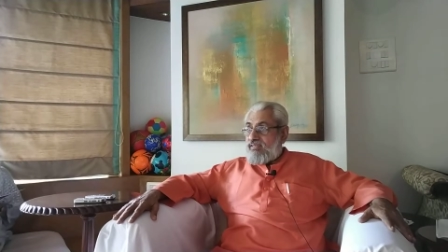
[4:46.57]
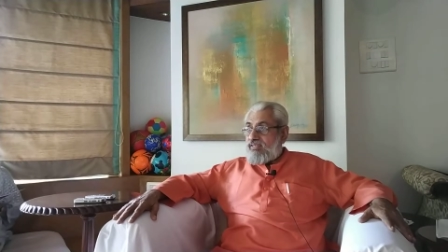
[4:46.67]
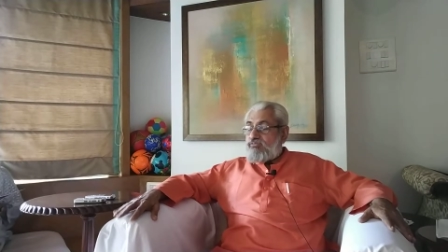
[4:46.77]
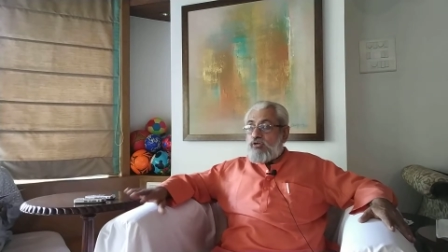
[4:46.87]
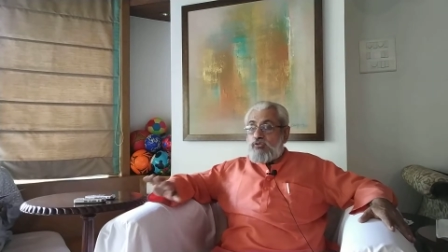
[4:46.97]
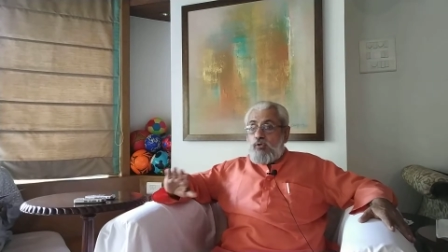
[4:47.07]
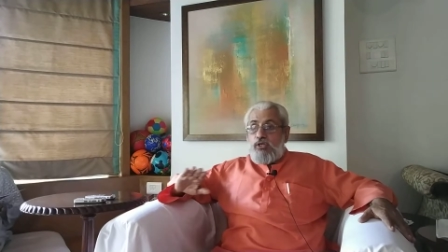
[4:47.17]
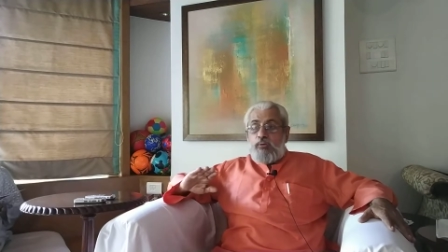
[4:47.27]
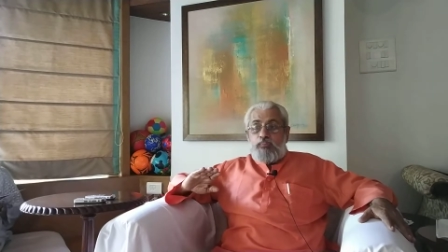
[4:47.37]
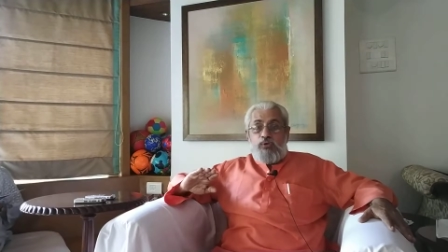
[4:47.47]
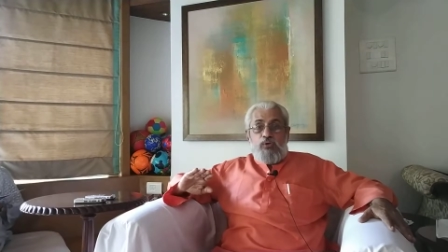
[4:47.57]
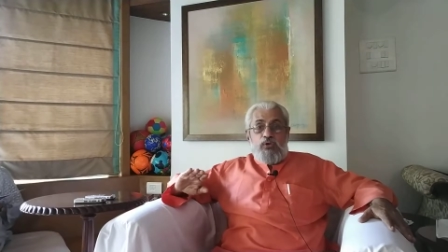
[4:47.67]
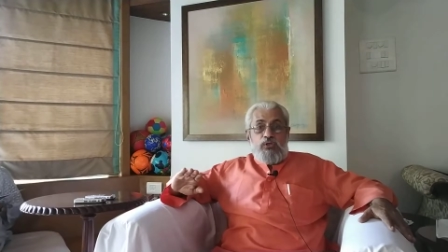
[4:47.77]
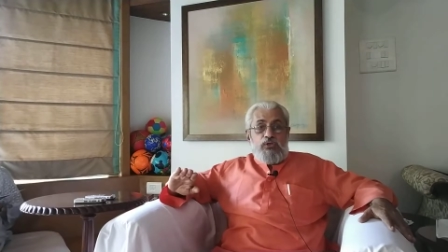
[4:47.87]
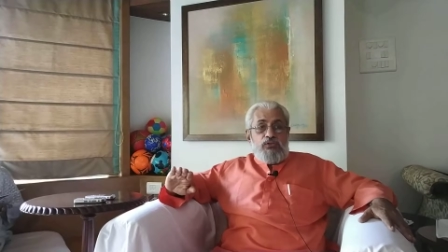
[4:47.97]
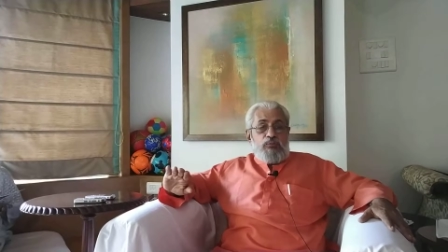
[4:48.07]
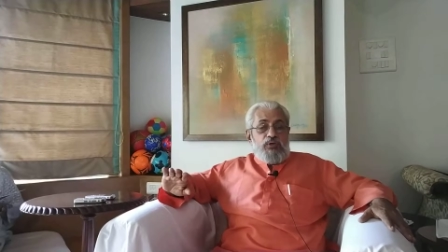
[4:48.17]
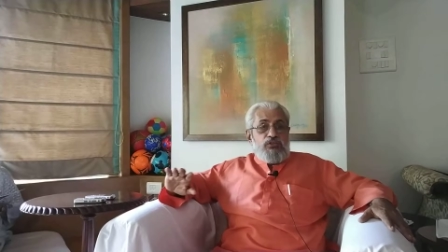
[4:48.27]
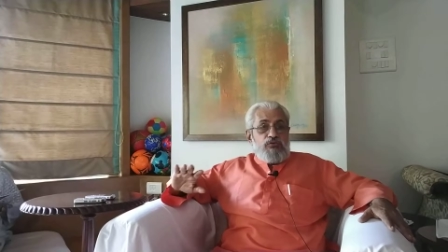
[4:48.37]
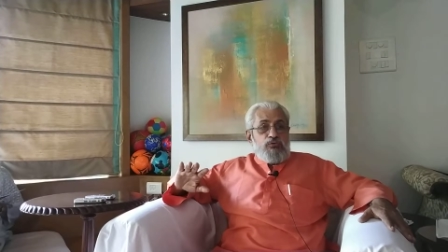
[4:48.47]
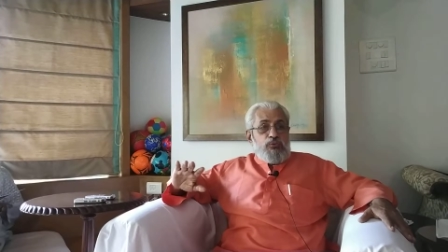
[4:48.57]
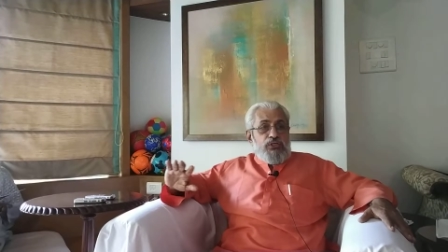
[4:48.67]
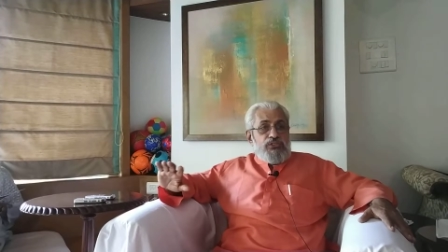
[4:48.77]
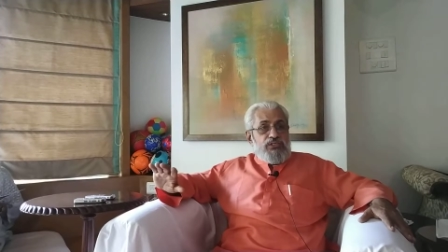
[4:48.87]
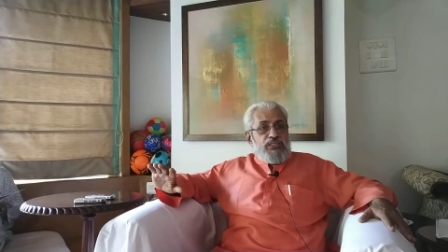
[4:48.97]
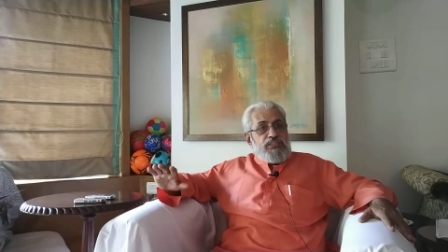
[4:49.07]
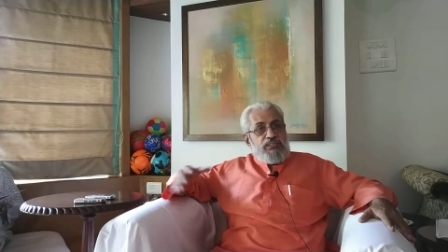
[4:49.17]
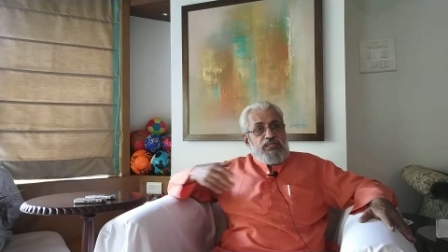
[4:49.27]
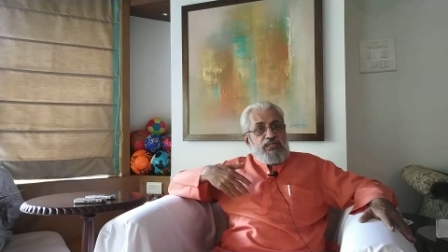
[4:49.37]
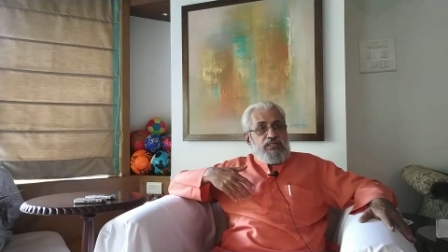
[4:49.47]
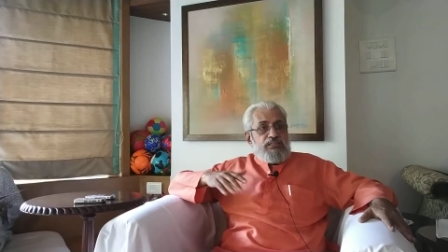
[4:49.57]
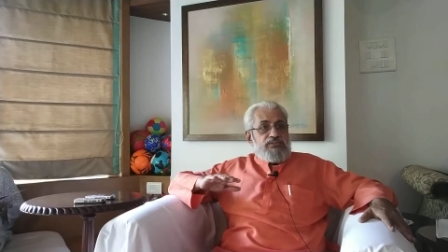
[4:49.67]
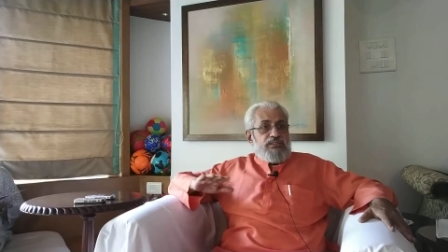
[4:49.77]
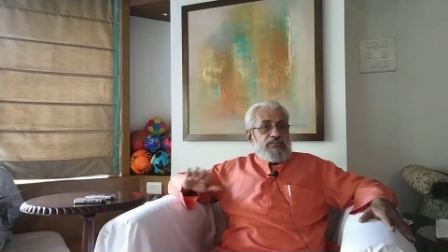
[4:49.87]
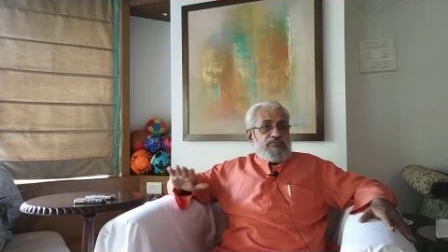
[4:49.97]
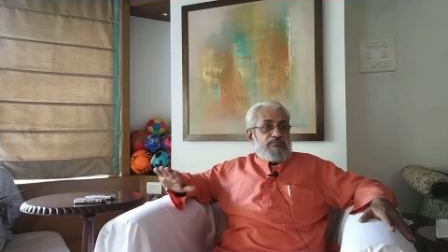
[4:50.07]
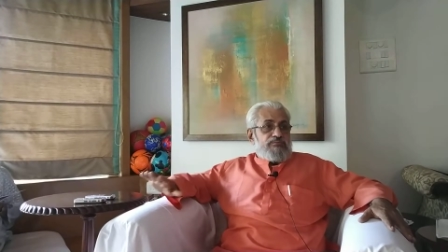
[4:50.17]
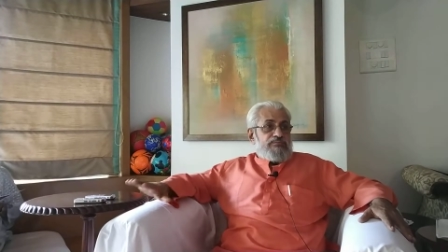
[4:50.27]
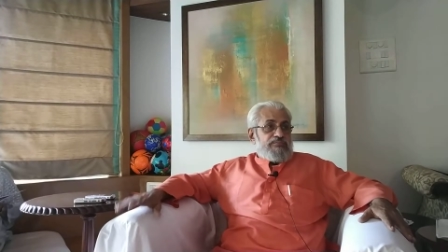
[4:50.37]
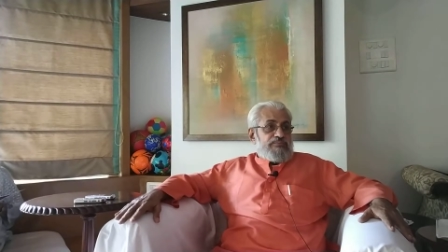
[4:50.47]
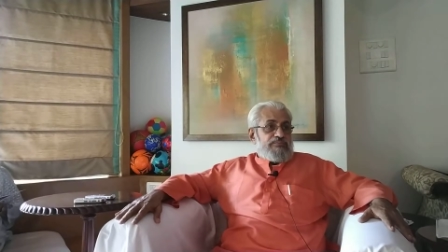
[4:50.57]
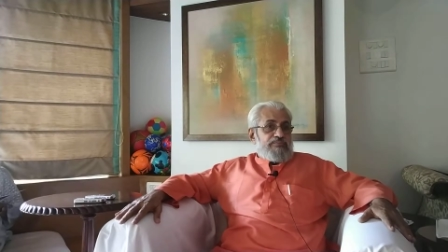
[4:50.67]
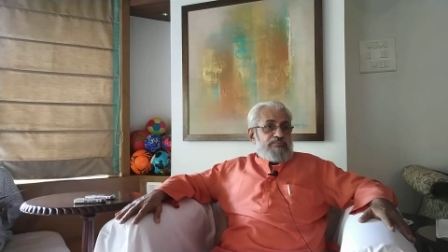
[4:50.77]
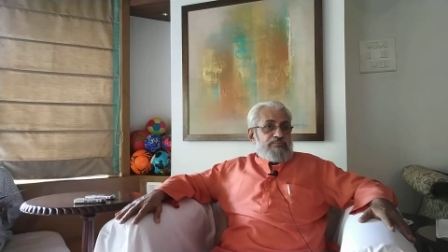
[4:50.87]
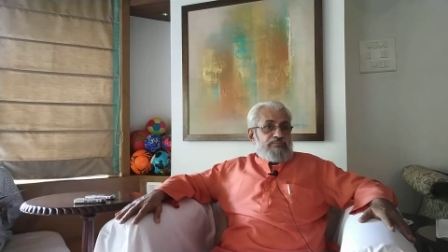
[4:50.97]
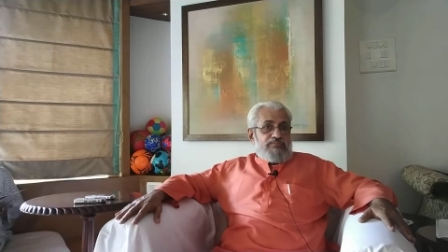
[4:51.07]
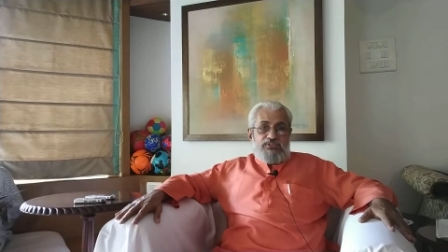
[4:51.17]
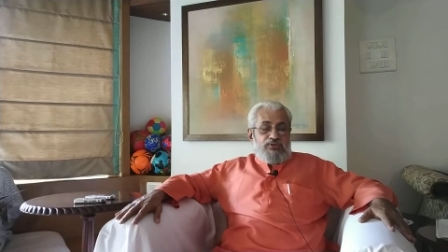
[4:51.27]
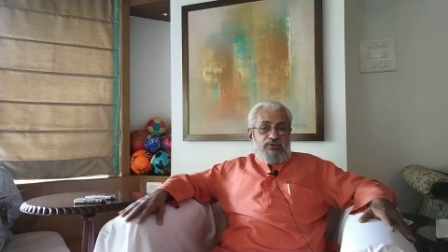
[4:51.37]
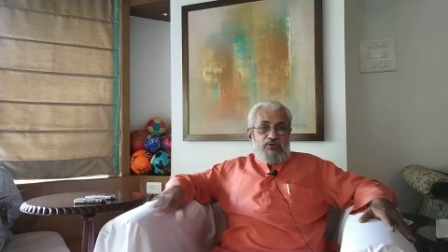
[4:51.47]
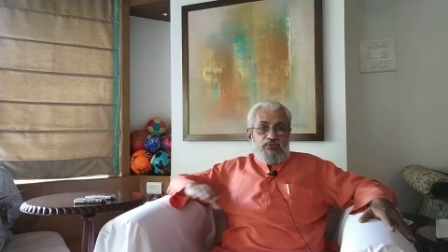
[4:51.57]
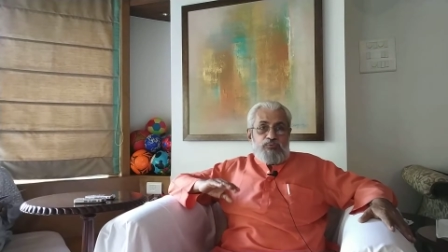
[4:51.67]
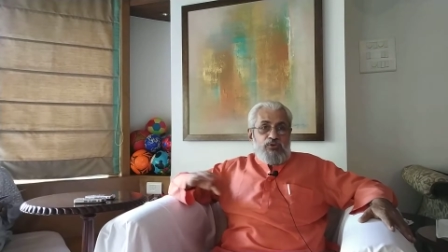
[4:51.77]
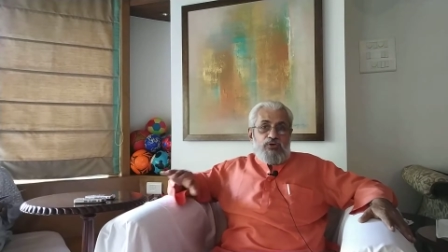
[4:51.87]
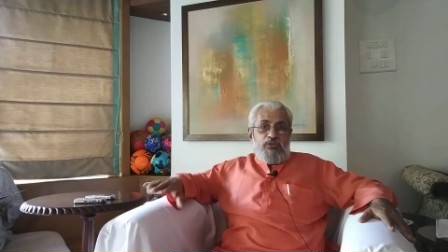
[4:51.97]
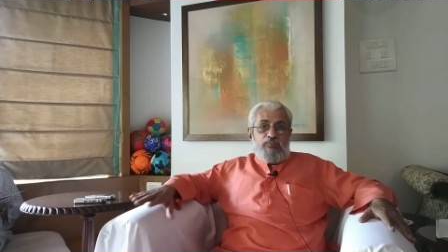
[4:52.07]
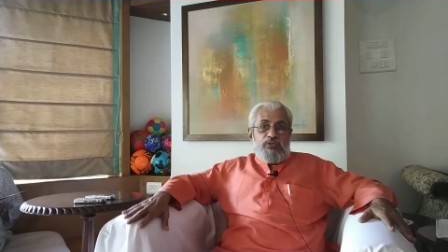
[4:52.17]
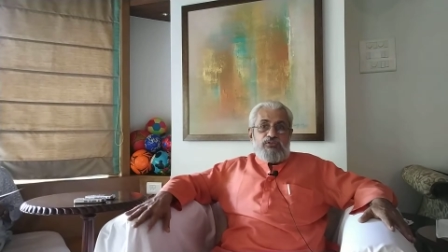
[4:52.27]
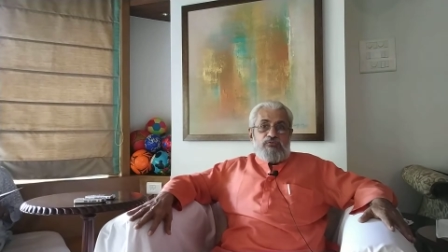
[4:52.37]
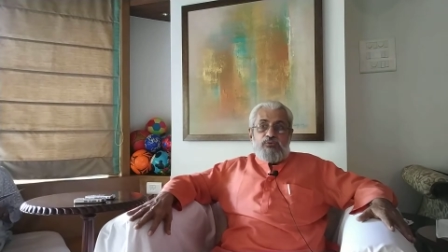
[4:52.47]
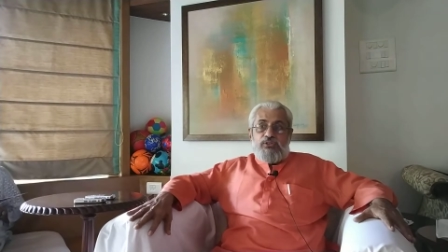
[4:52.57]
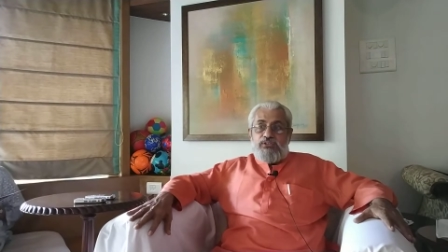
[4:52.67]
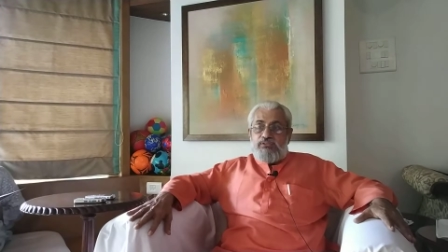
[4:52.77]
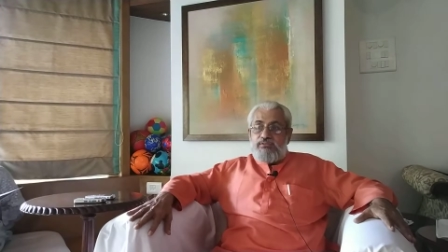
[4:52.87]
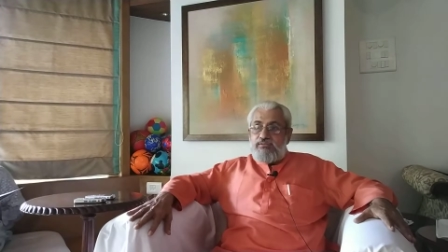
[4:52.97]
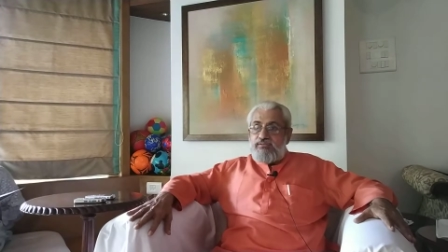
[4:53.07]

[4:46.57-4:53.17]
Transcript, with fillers: If you are talking purely on the basis of nutrition, etc., I'll understand. But you're not talking purely on the basis of nutrition.